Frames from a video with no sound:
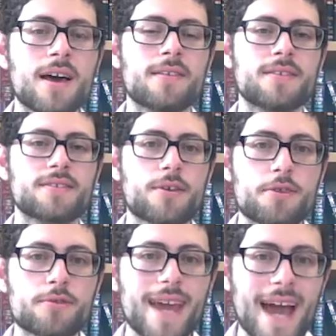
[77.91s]
These are
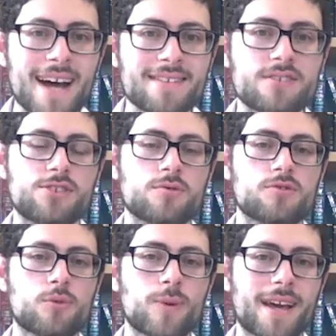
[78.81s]
three attitudes
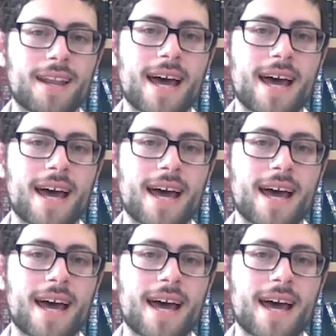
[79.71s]
that we can